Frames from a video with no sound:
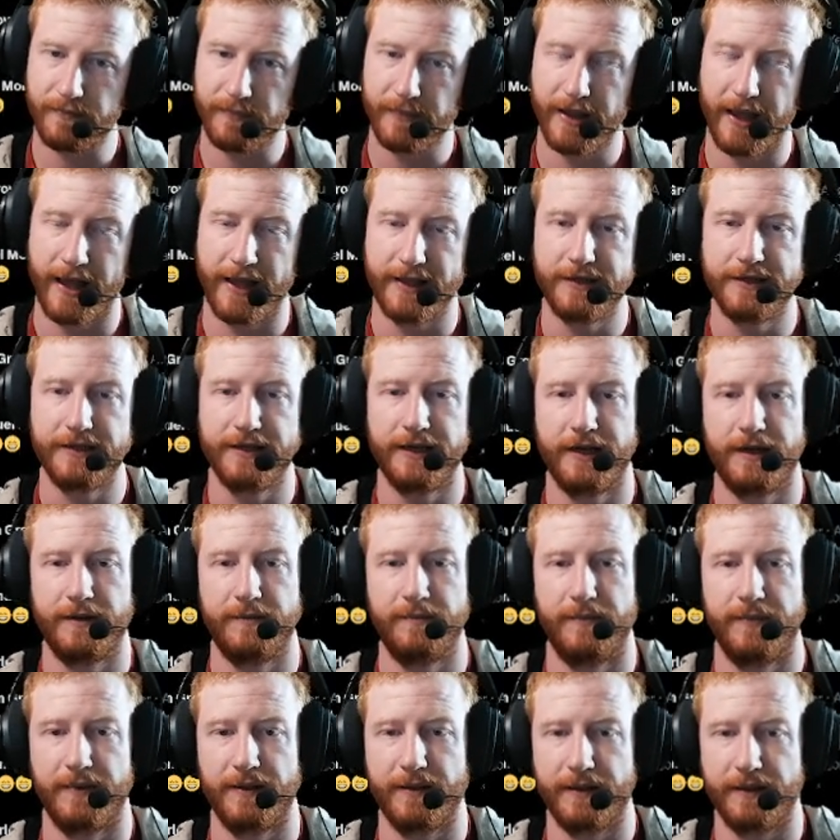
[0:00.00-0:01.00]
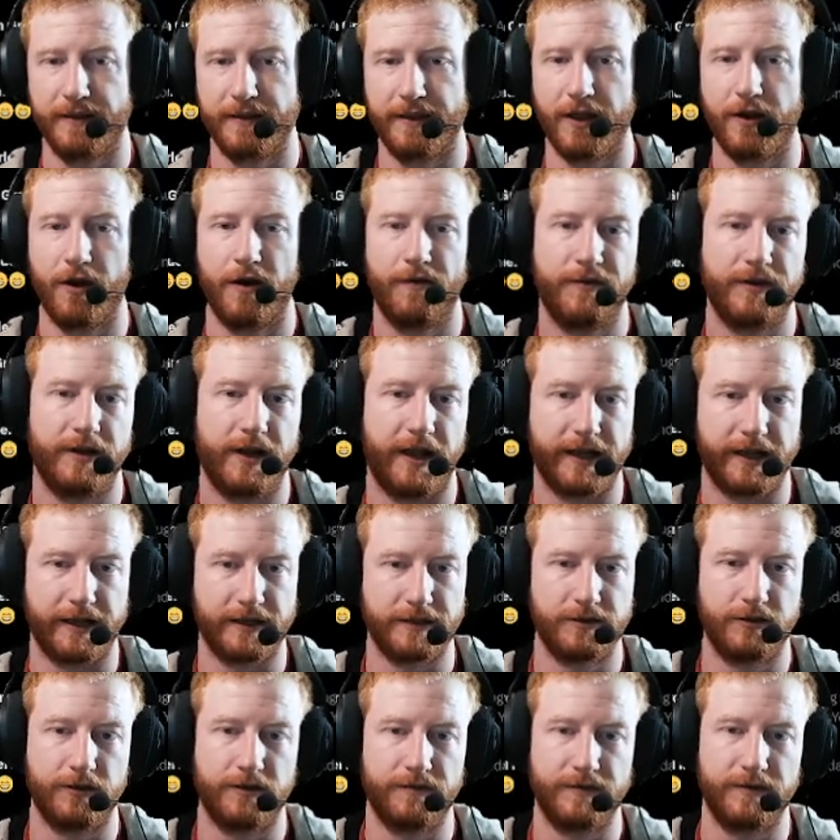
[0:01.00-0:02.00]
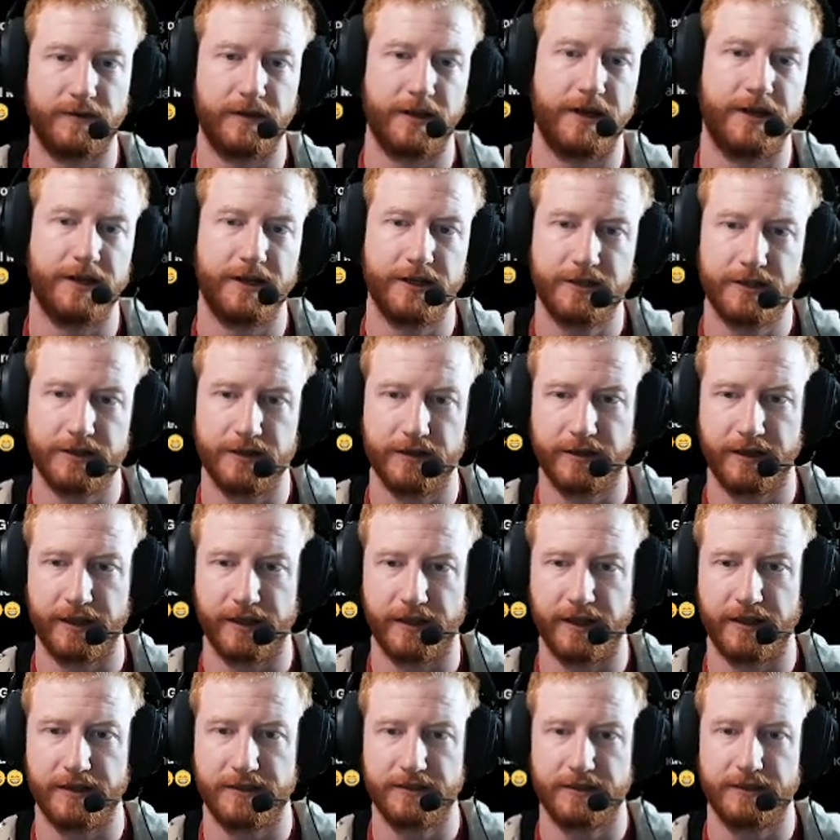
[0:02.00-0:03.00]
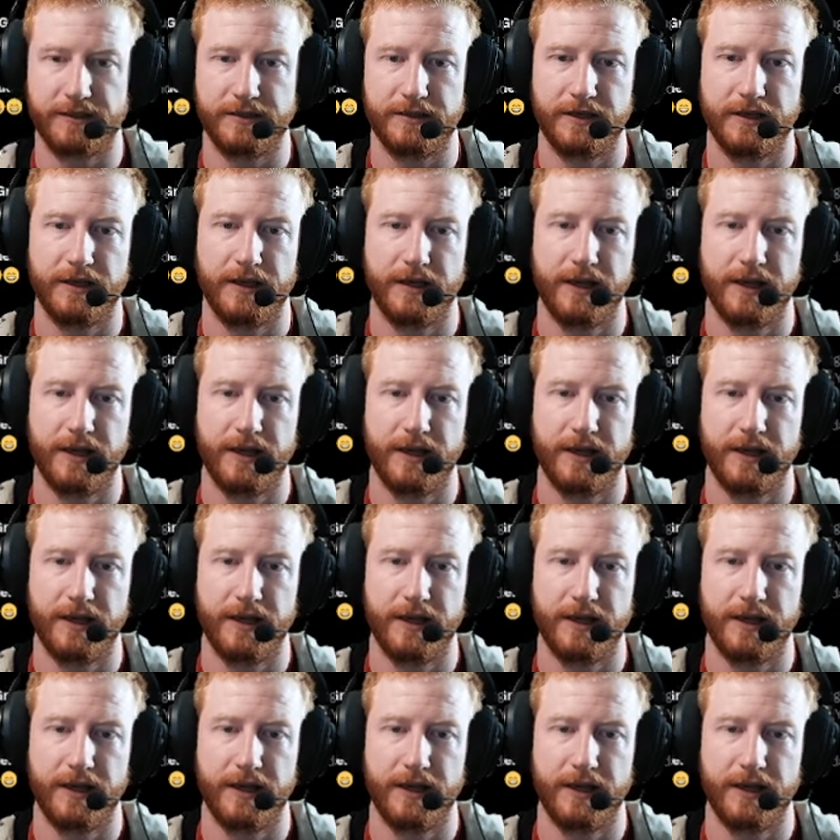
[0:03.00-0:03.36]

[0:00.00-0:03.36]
and then offered like a sort of an additional thing that's